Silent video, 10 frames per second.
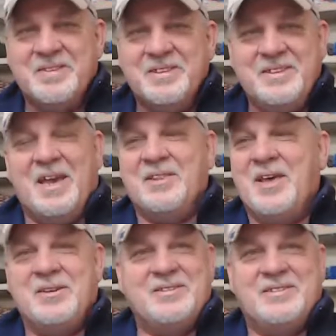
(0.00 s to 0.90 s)

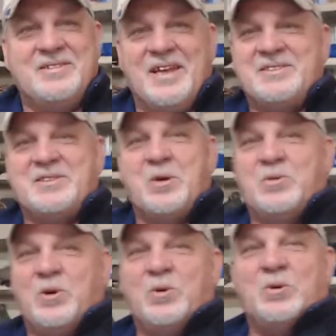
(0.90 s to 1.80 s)
Yeah, that's so
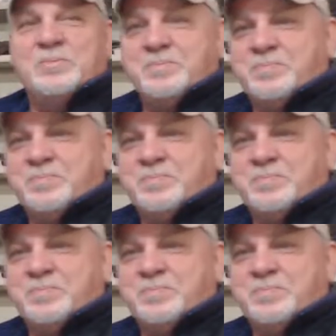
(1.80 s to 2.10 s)
cool.